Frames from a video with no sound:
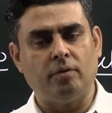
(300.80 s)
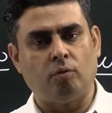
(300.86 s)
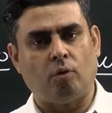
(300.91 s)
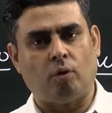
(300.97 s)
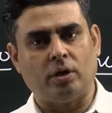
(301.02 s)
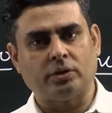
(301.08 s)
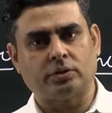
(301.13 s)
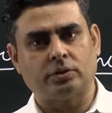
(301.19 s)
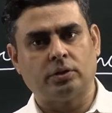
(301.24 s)

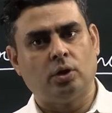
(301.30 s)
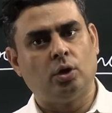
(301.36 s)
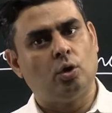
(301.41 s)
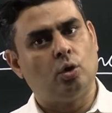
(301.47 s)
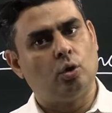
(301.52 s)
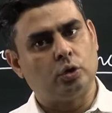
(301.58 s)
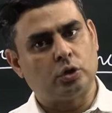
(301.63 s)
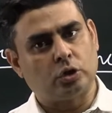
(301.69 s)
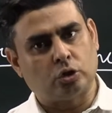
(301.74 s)
was
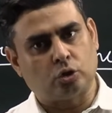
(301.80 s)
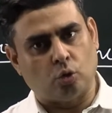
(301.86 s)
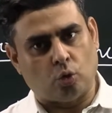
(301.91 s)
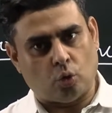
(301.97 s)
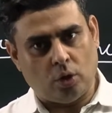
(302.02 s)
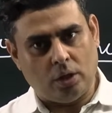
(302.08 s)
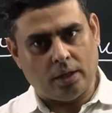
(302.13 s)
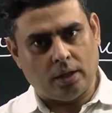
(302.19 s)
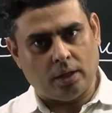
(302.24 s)

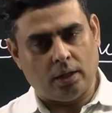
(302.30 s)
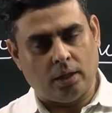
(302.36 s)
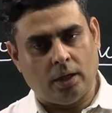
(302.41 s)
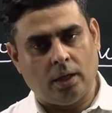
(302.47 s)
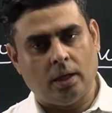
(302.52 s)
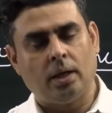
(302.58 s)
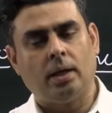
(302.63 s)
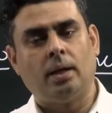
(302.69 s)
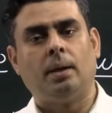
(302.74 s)
sold
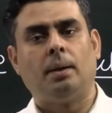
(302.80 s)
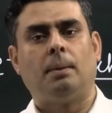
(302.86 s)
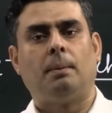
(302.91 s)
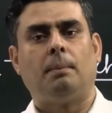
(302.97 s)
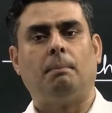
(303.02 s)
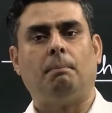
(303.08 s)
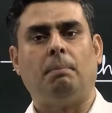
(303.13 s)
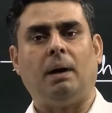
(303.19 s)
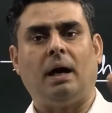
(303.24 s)

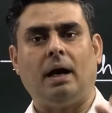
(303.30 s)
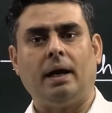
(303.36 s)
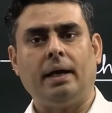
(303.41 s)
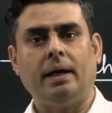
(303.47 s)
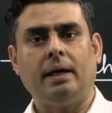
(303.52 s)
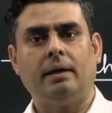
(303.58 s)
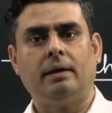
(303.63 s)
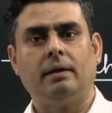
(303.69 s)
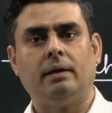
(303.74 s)

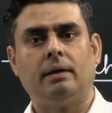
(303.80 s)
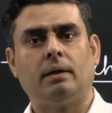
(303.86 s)
by